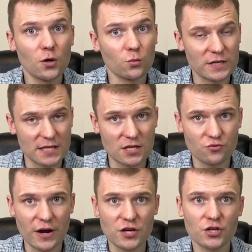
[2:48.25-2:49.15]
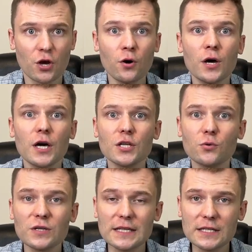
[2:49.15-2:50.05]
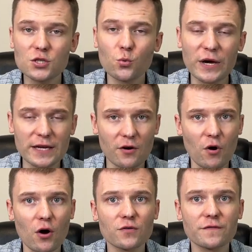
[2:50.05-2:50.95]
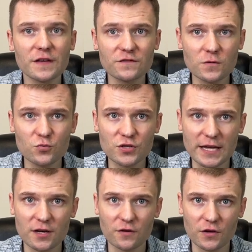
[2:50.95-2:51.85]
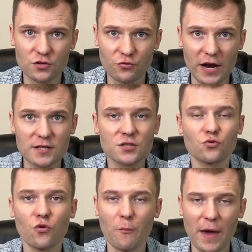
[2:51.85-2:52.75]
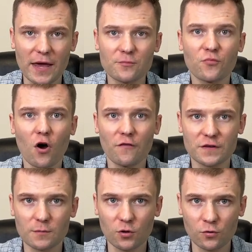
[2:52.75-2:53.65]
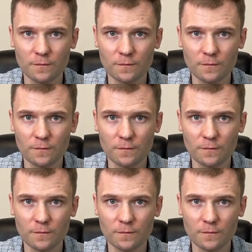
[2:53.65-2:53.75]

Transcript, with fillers: With this ratio, you would need to win around 50% of your trades to remain profitable.